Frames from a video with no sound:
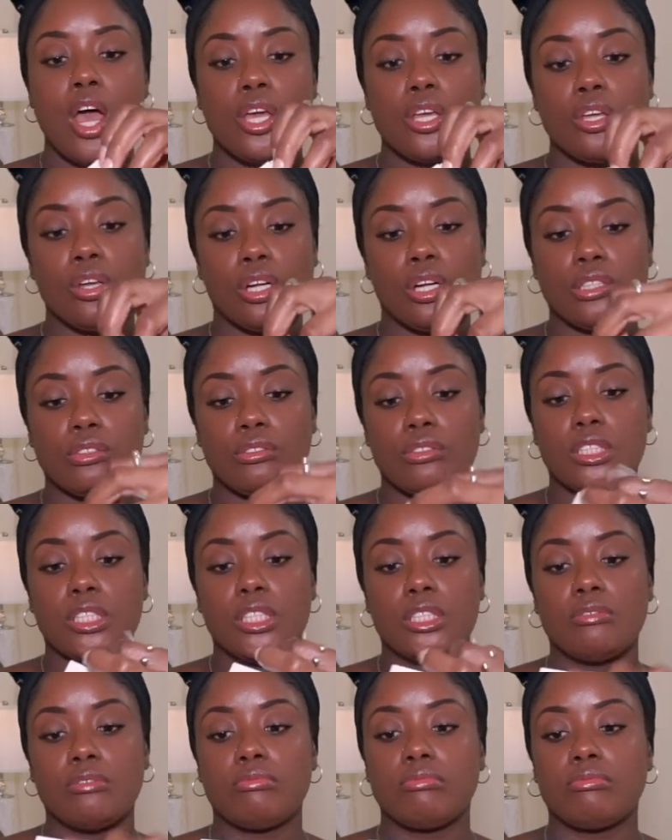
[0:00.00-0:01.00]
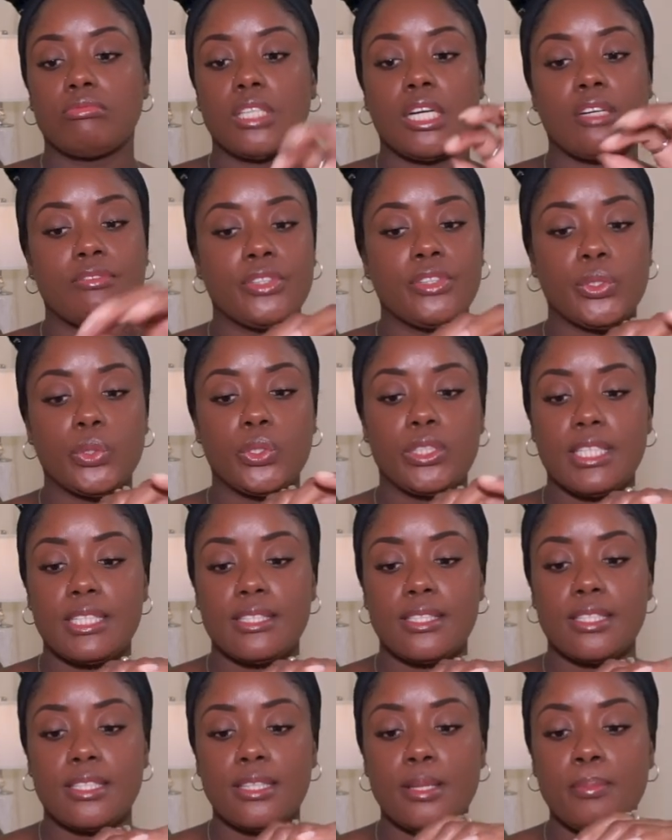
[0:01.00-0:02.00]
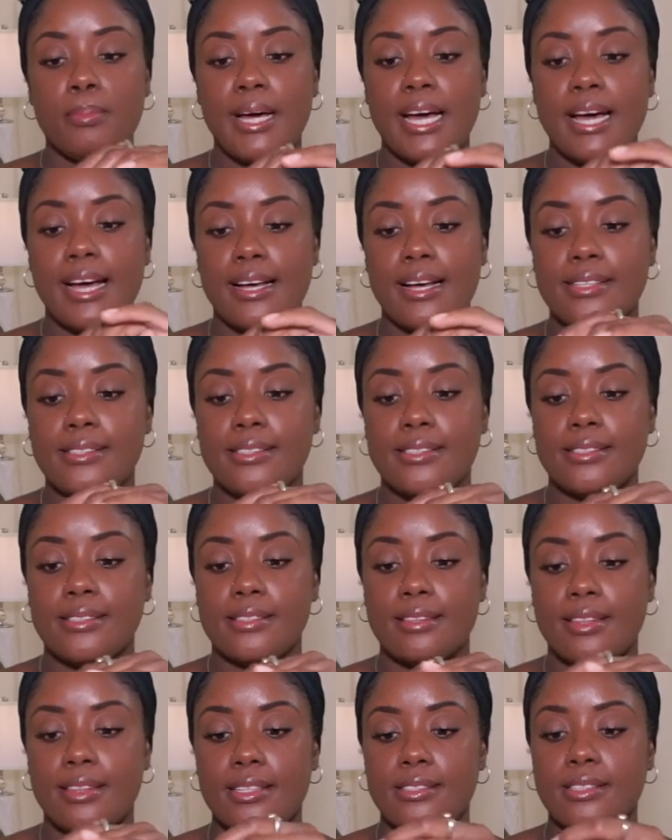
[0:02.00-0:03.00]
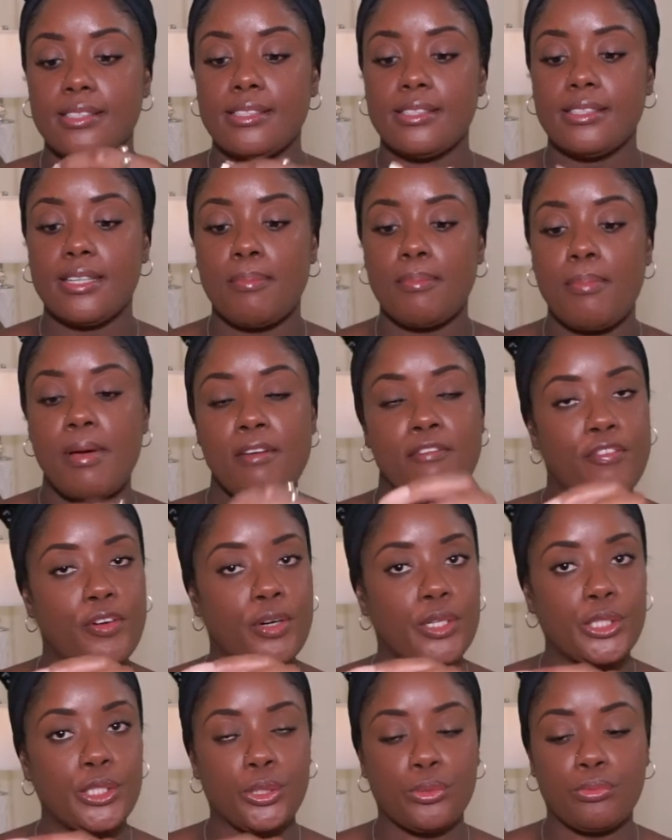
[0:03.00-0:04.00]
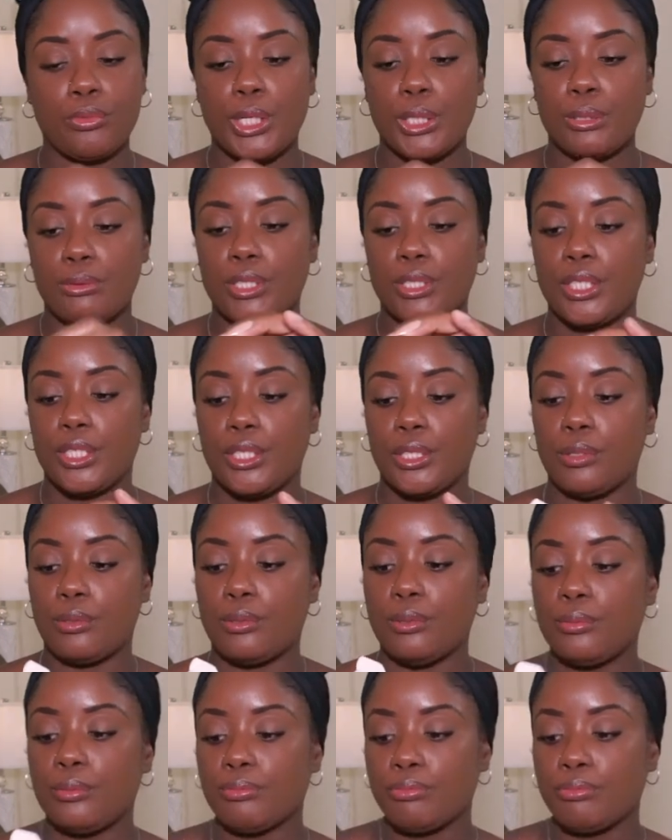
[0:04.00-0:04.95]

Y'all know I've used this in the past. This is not my first rodeo.